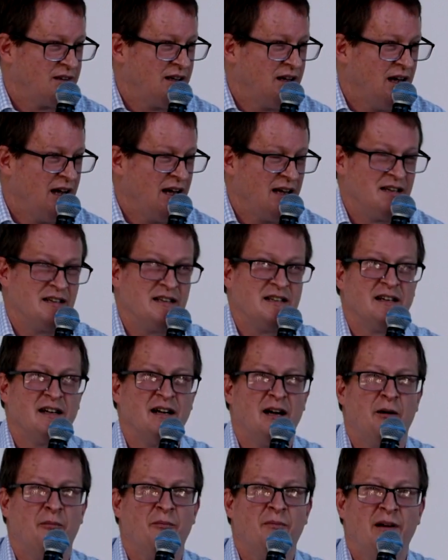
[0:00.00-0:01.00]
And
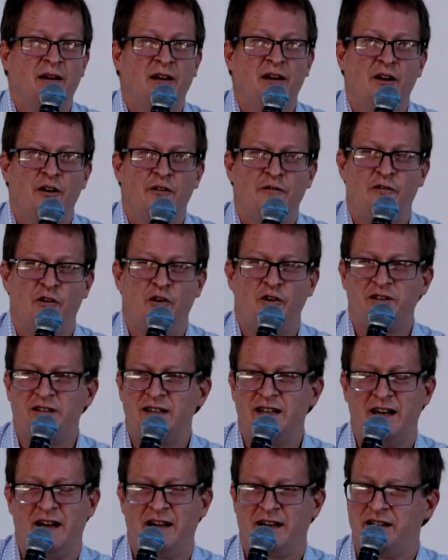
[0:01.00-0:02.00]
um,
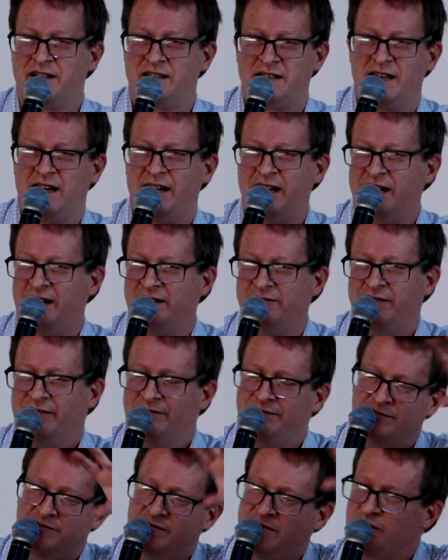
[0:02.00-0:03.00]
firstly, like I say,
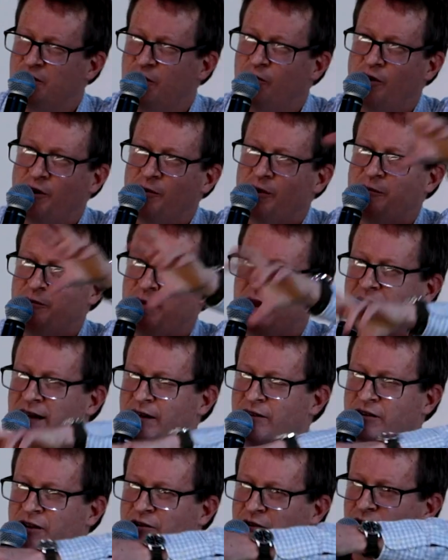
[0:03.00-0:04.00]
it's not one of my
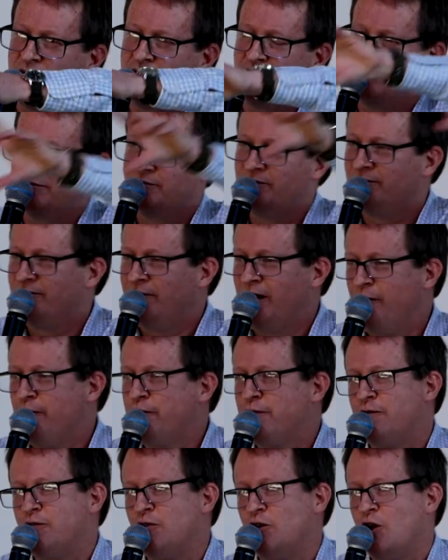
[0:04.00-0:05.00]
main kind of
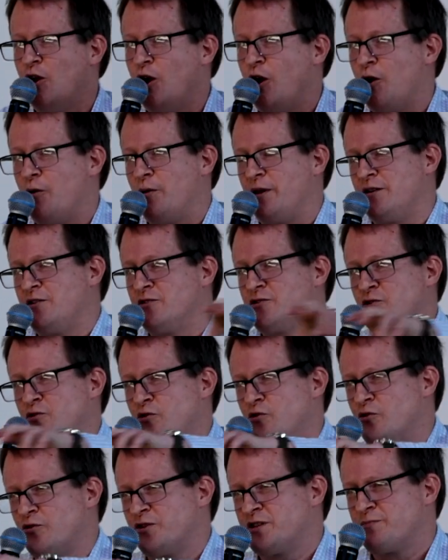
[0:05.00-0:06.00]
flowing
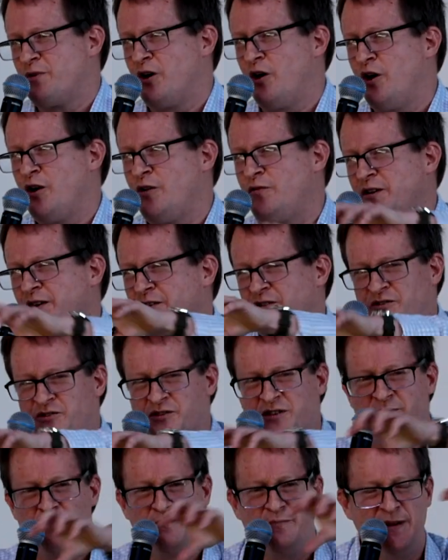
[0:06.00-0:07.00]
talks, but hopefully there's
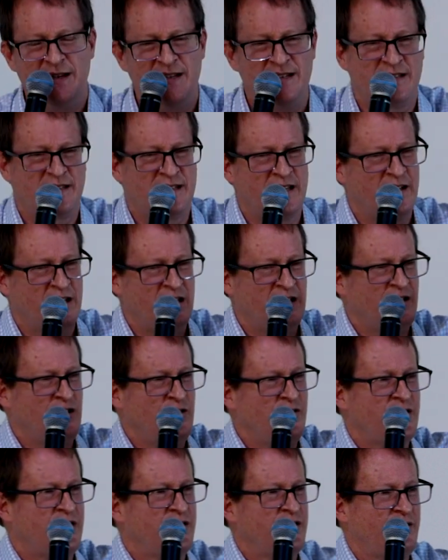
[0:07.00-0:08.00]
just bits there that
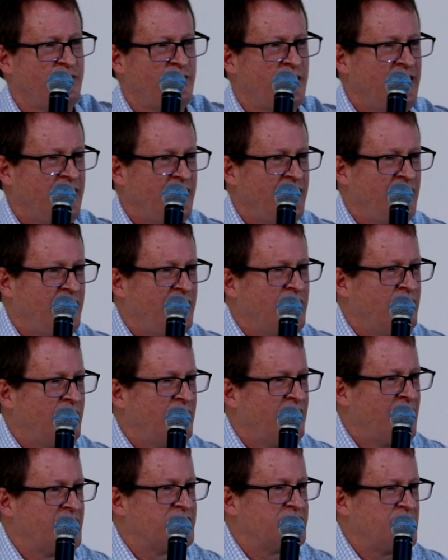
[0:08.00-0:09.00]
you kind of,
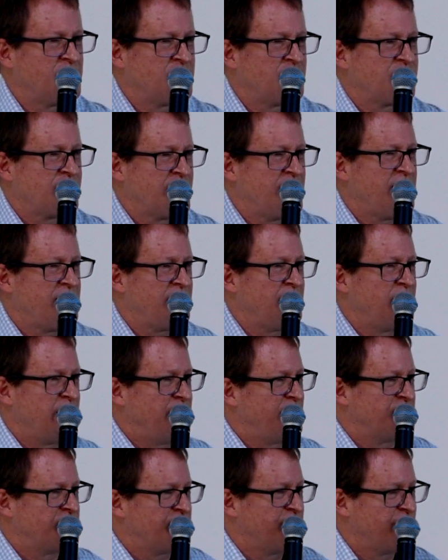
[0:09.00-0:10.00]
as I share them,
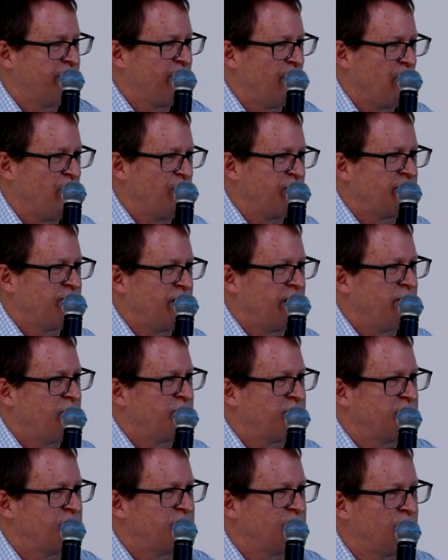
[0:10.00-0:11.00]
maybe it was a verse, maybe it
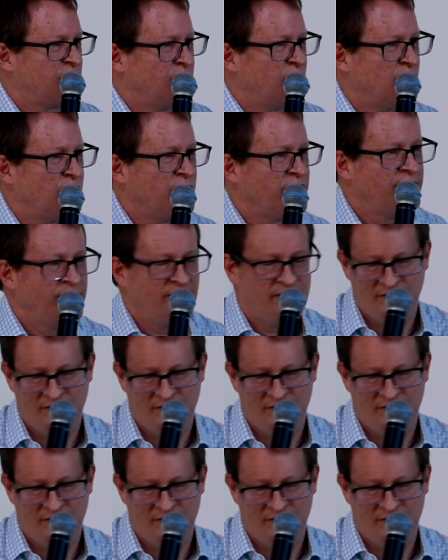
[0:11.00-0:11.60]
was a story,